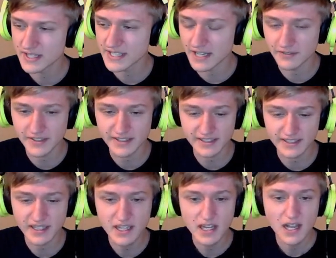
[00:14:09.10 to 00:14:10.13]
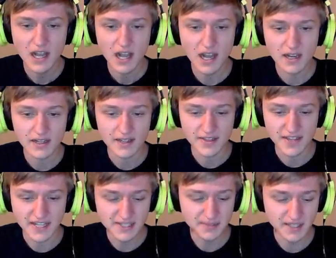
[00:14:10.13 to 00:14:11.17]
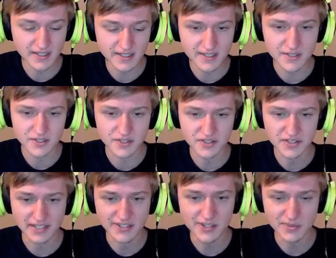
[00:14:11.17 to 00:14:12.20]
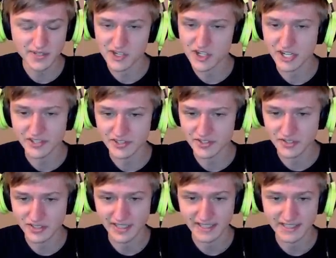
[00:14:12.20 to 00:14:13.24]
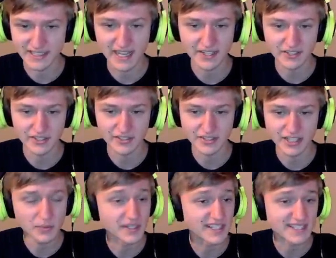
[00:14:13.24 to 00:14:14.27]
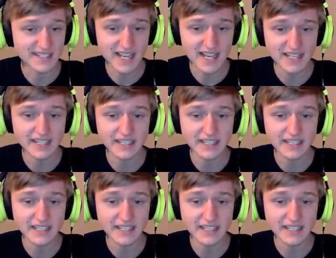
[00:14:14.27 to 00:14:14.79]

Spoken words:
to everything. That's because that's just what the shaders look like in the editor. Like when it's day,